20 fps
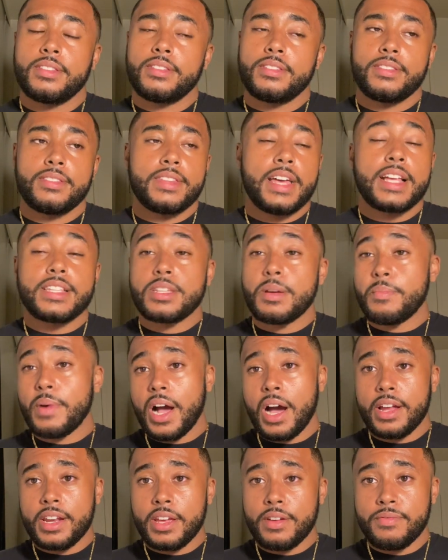that's
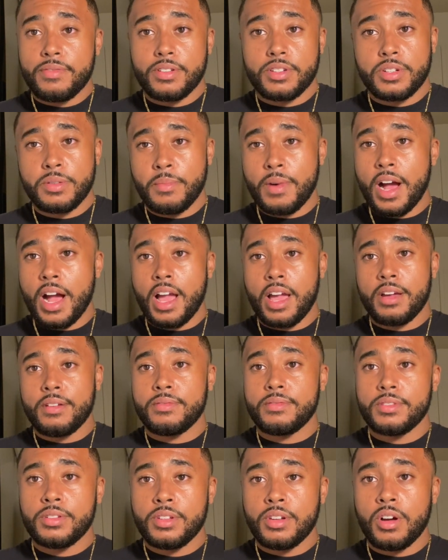about it for
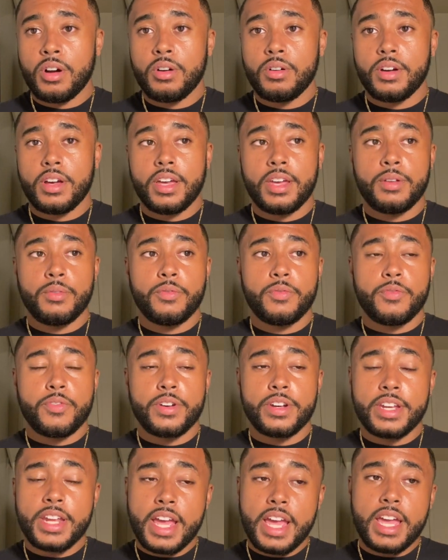Chimaev, you know? And
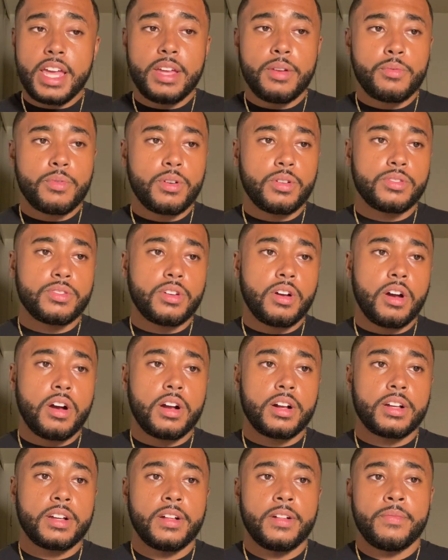for Nate, real
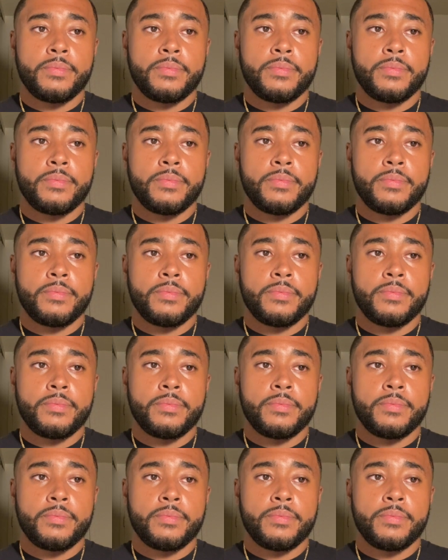talk,